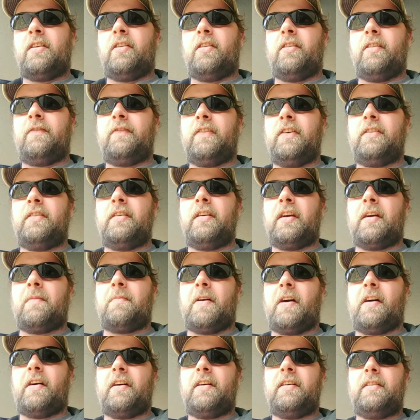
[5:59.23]
If you think
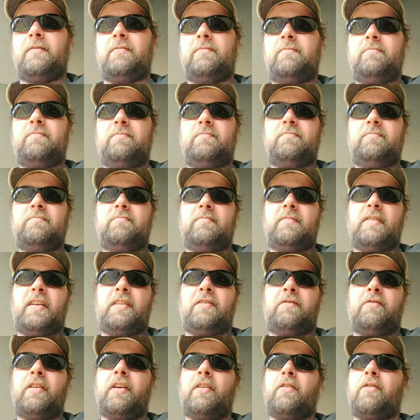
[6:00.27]
about it, a
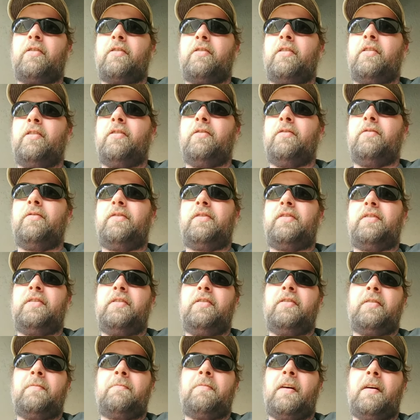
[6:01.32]
3/4 hose, you
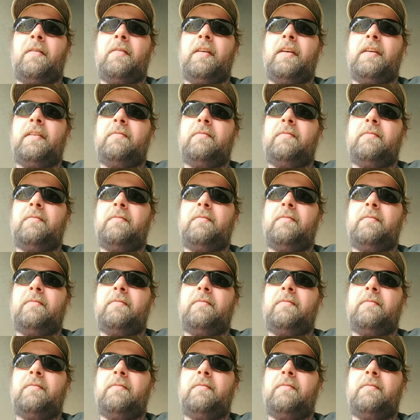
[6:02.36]
could probably